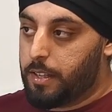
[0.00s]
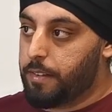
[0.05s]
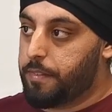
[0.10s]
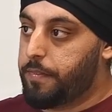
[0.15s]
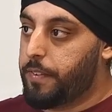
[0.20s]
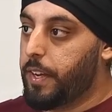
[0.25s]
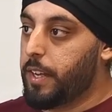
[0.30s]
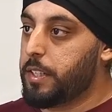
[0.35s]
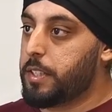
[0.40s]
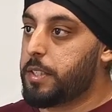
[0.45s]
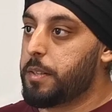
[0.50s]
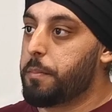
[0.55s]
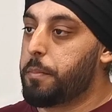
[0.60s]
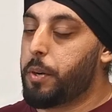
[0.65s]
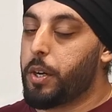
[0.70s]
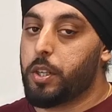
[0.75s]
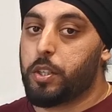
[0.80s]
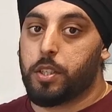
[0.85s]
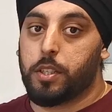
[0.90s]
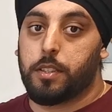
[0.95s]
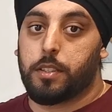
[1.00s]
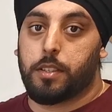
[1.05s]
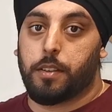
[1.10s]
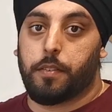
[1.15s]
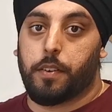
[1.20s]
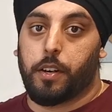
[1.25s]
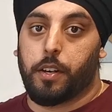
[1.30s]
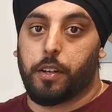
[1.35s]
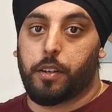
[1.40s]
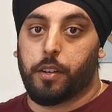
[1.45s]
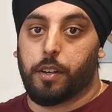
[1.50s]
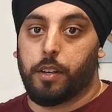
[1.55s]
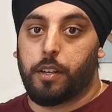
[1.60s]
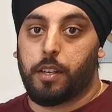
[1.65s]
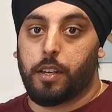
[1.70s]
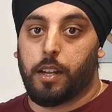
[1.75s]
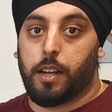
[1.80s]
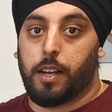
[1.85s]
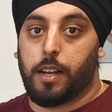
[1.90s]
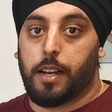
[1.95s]
First impressions are very
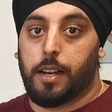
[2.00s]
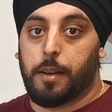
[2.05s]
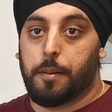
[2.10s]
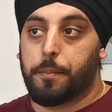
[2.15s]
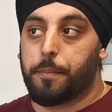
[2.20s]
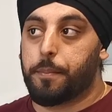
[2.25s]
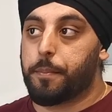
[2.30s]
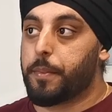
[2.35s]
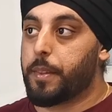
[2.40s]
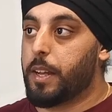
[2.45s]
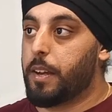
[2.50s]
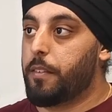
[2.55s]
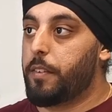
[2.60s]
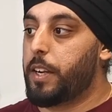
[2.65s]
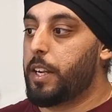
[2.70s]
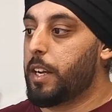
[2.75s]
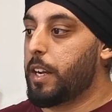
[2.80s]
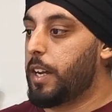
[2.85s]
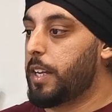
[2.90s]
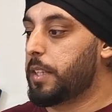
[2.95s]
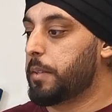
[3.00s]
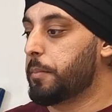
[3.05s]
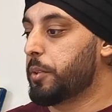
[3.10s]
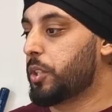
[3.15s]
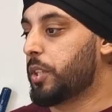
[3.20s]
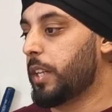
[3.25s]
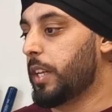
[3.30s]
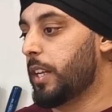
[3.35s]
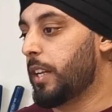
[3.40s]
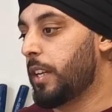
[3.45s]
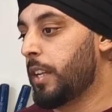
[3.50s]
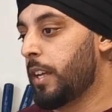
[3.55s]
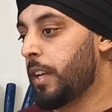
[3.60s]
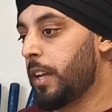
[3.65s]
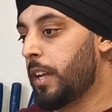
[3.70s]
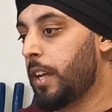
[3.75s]
good. I really like the machine.